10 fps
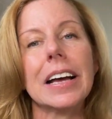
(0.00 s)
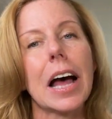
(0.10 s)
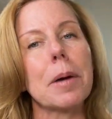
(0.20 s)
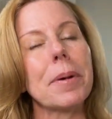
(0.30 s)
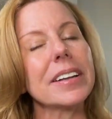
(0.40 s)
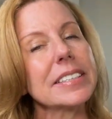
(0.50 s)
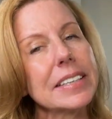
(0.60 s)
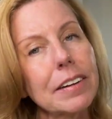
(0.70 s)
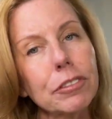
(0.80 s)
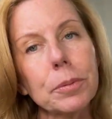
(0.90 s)
I bought
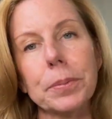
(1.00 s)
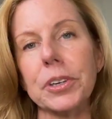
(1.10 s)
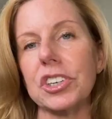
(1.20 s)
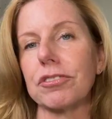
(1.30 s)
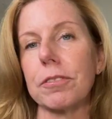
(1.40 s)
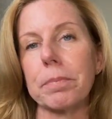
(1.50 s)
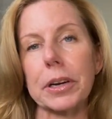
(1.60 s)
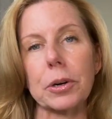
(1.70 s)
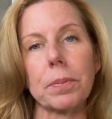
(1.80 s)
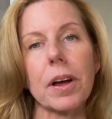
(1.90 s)
several books from
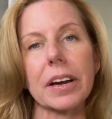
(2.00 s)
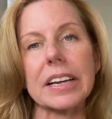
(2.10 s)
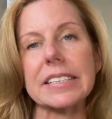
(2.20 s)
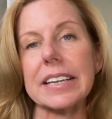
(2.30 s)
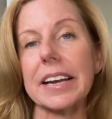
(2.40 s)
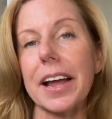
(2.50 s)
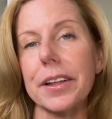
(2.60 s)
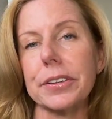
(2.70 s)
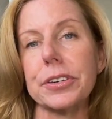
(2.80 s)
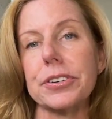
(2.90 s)
Bigger Pockets and
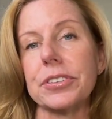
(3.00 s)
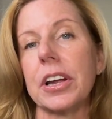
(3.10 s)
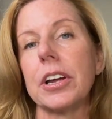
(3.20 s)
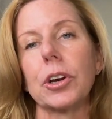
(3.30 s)
others,